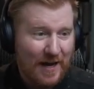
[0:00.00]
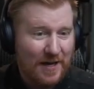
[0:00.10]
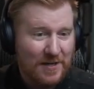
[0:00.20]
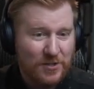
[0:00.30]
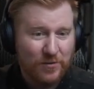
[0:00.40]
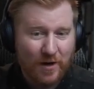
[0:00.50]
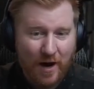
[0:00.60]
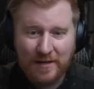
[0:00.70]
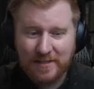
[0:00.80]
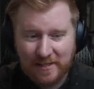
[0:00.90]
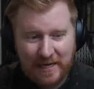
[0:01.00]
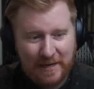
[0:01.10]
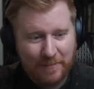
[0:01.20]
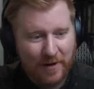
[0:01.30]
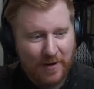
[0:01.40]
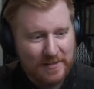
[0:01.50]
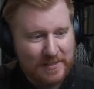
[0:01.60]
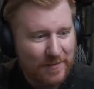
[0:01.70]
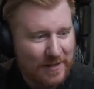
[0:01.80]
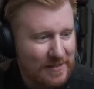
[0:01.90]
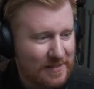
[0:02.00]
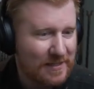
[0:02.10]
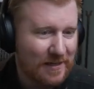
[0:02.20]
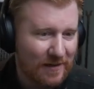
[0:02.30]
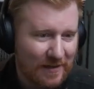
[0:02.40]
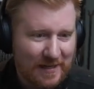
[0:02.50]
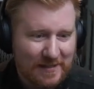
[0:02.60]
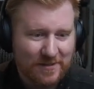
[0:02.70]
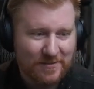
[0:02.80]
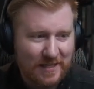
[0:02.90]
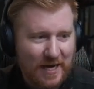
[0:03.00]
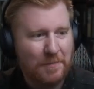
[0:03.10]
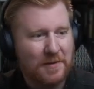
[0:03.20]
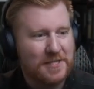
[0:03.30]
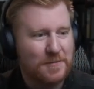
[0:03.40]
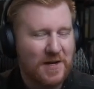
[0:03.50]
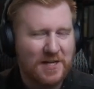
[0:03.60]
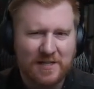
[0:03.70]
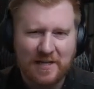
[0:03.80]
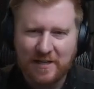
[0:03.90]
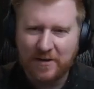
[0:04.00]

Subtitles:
Do not sleep on some of these steel hits. There's a couple especially that are